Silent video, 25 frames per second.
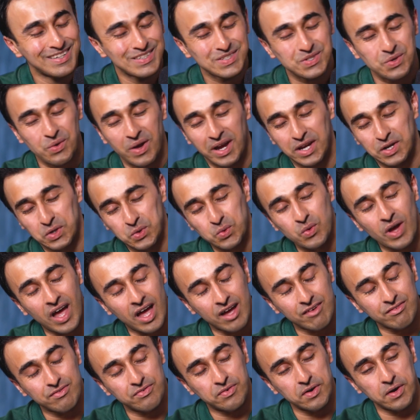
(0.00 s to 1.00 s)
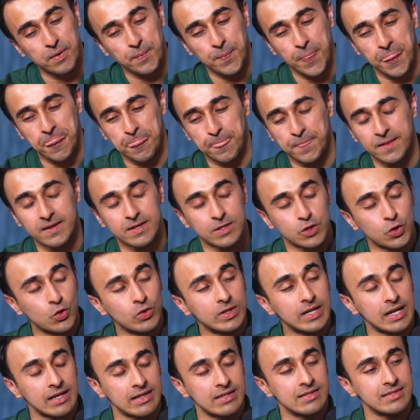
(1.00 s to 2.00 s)
So I do have
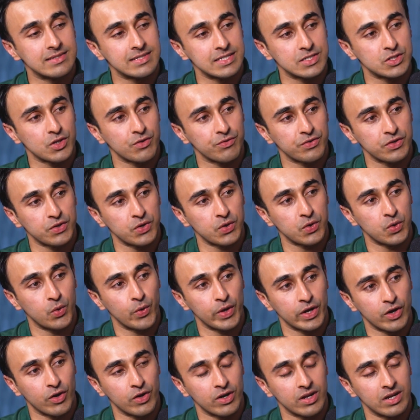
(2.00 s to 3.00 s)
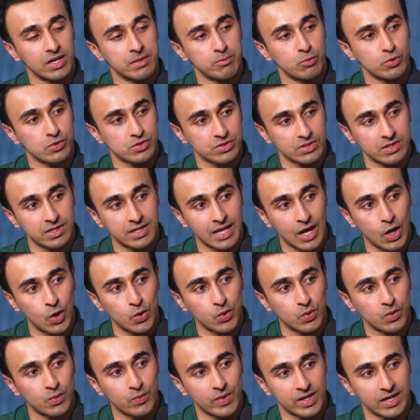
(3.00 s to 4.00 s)
tendencies of, you know, going on an emotional
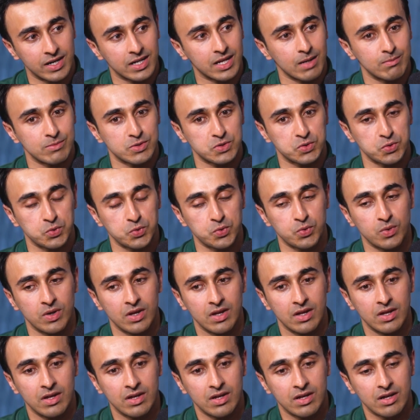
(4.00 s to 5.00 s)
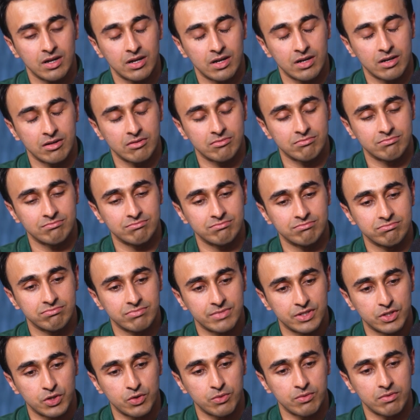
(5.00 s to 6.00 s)
down when it comes to.
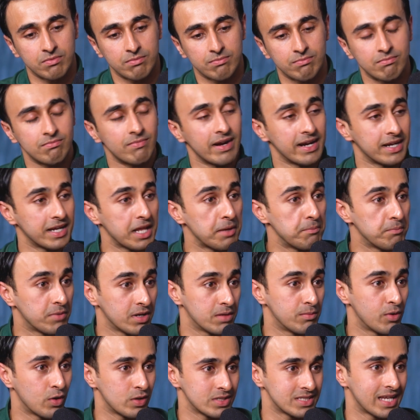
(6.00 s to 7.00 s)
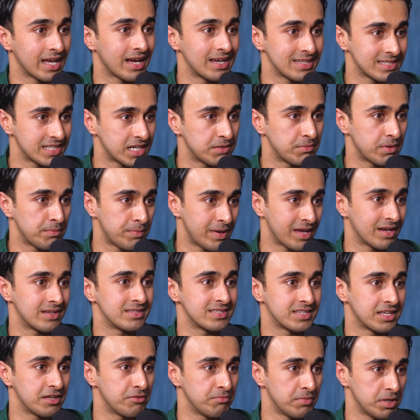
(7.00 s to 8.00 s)
My temple, because like I said, my
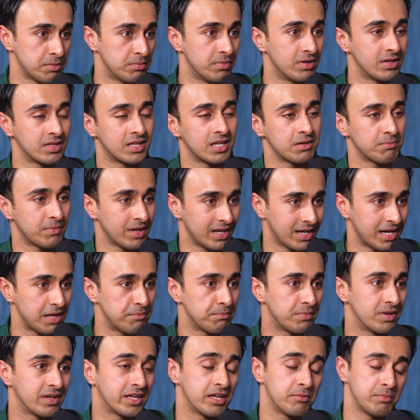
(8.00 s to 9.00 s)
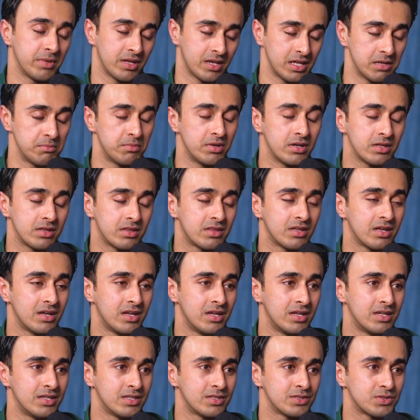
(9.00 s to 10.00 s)
parents gave me birth and my temple gave me rebirth.
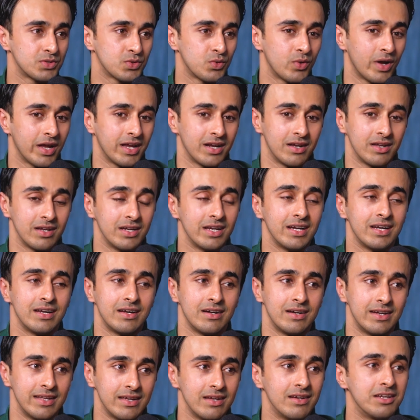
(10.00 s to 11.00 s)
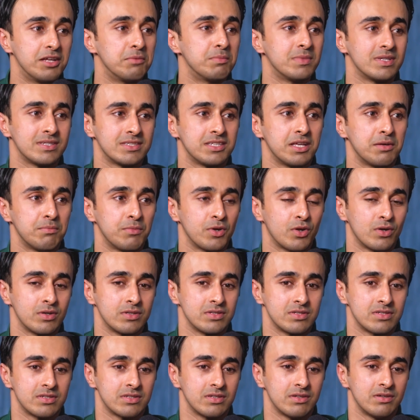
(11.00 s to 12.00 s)
So I really daily miss them,
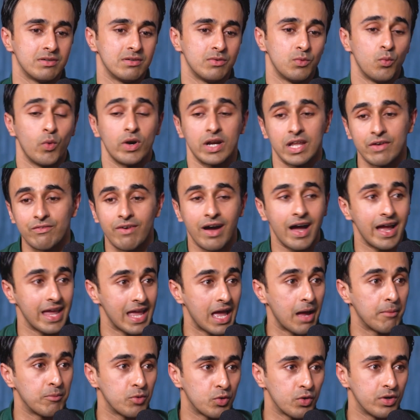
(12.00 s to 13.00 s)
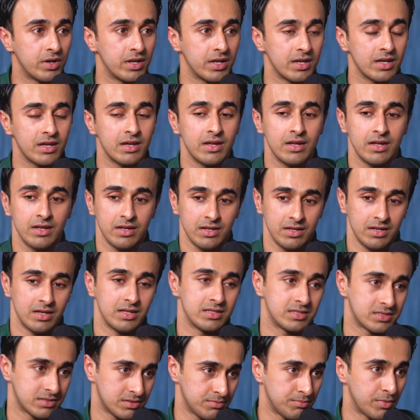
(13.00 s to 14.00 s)
because whatever I am today,
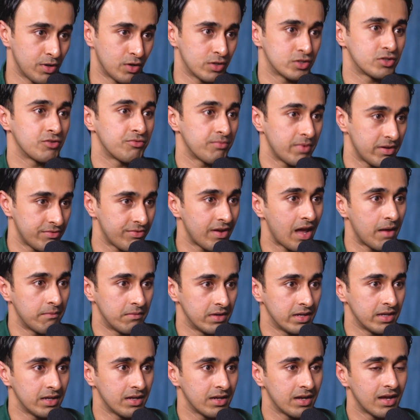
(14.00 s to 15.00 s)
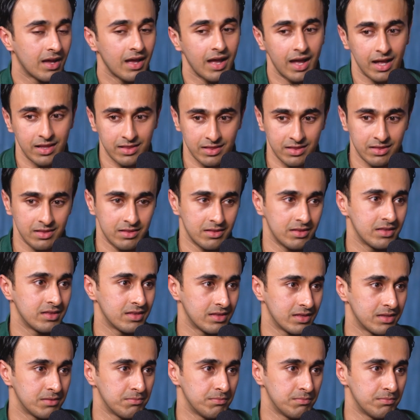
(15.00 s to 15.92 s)
it's because of my family, and